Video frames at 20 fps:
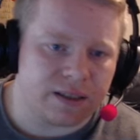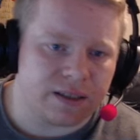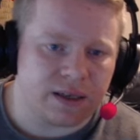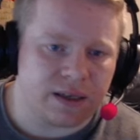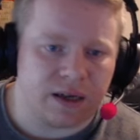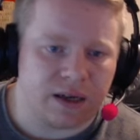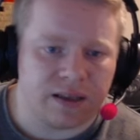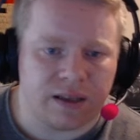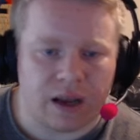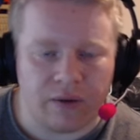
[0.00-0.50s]

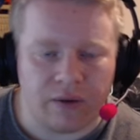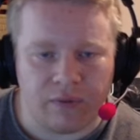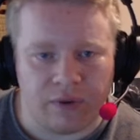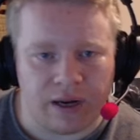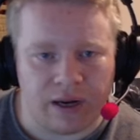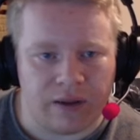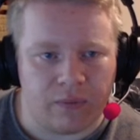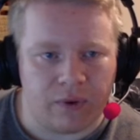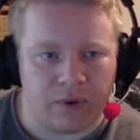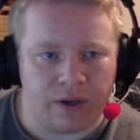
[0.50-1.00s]
I don't
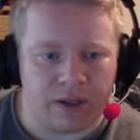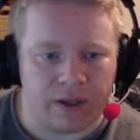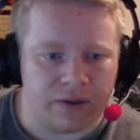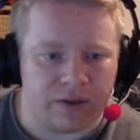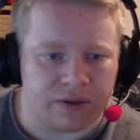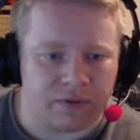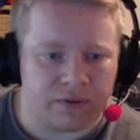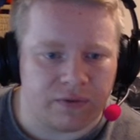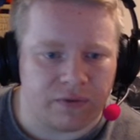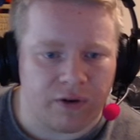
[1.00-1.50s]
really want to use
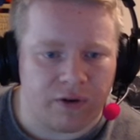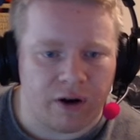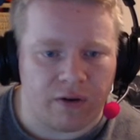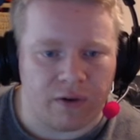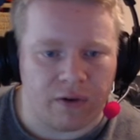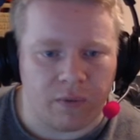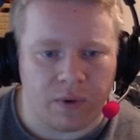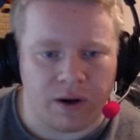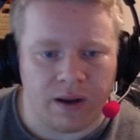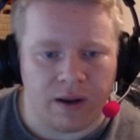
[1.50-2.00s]
the Ferrari
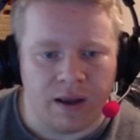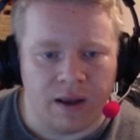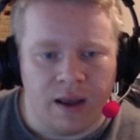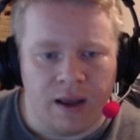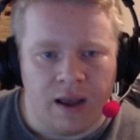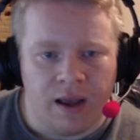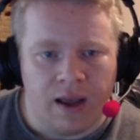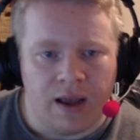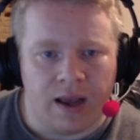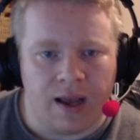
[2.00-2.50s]
one.
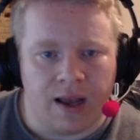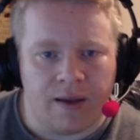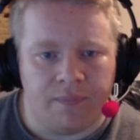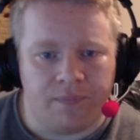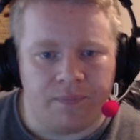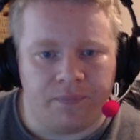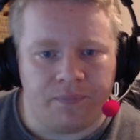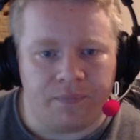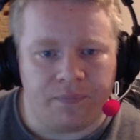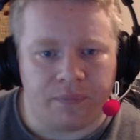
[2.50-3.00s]

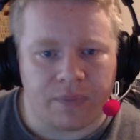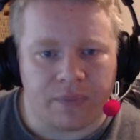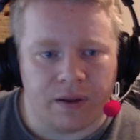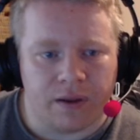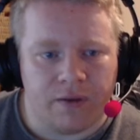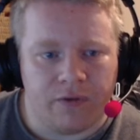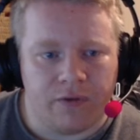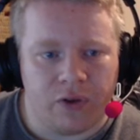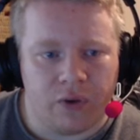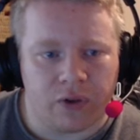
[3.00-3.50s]

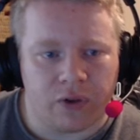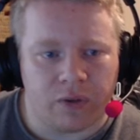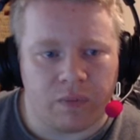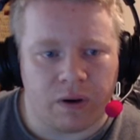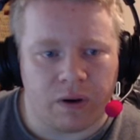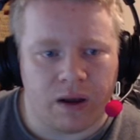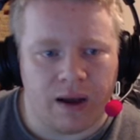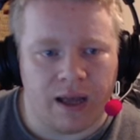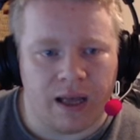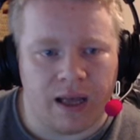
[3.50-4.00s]
Fuel
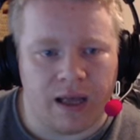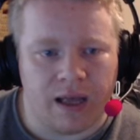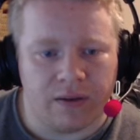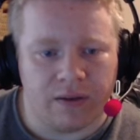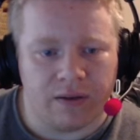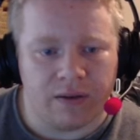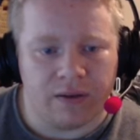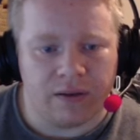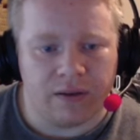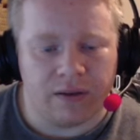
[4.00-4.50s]
supplier.
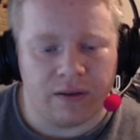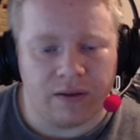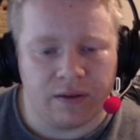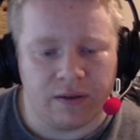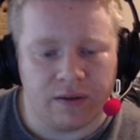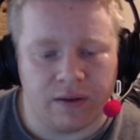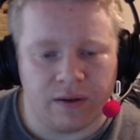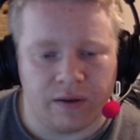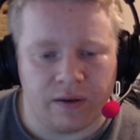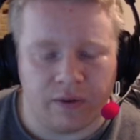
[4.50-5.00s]

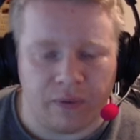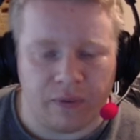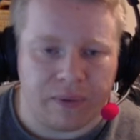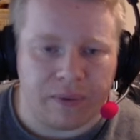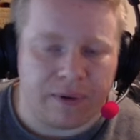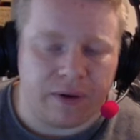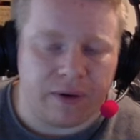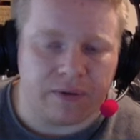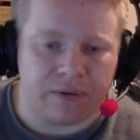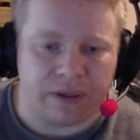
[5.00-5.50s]

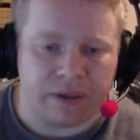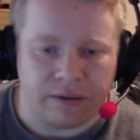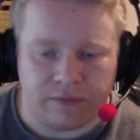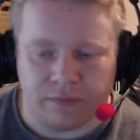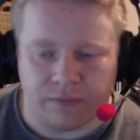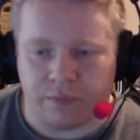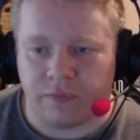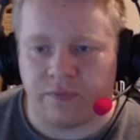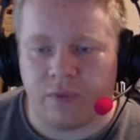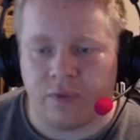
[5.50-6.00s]
Well,
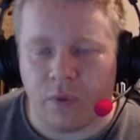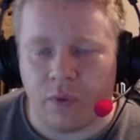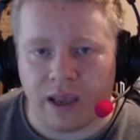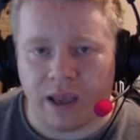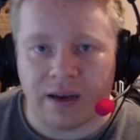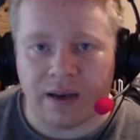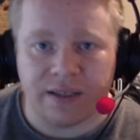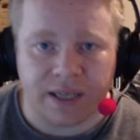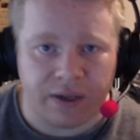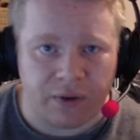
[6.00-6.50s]
before we
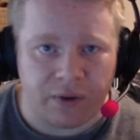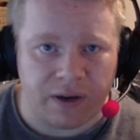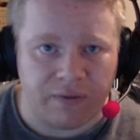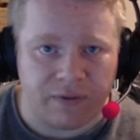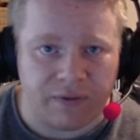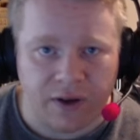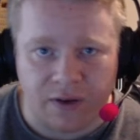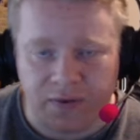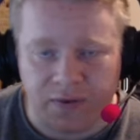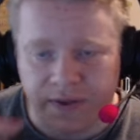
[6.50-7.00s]
continue any
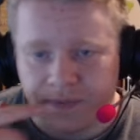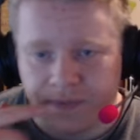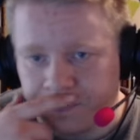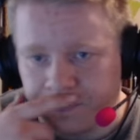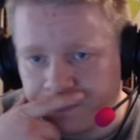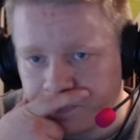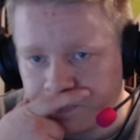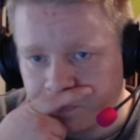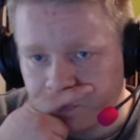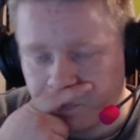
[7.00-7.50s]
further,
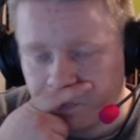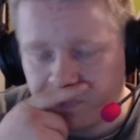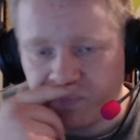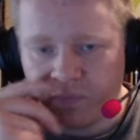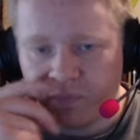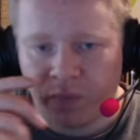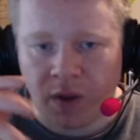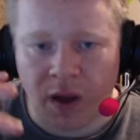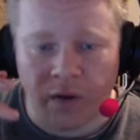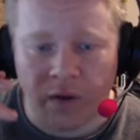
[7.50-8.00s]

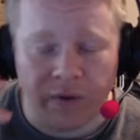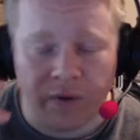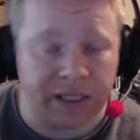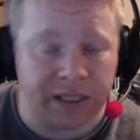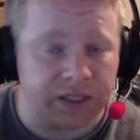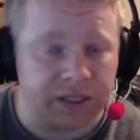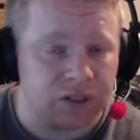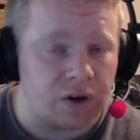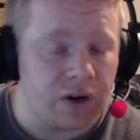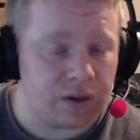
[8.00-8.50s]
I've already
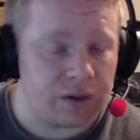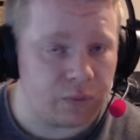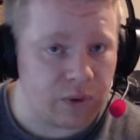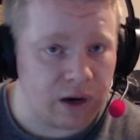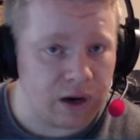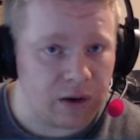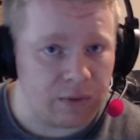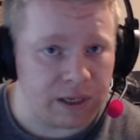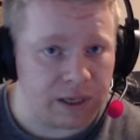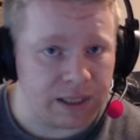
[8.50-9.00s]
decided where
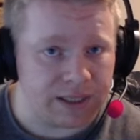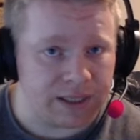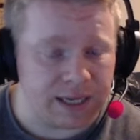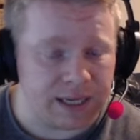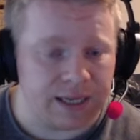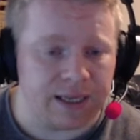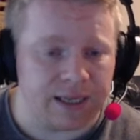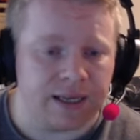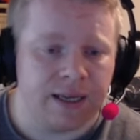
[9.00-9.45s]
I'm going to take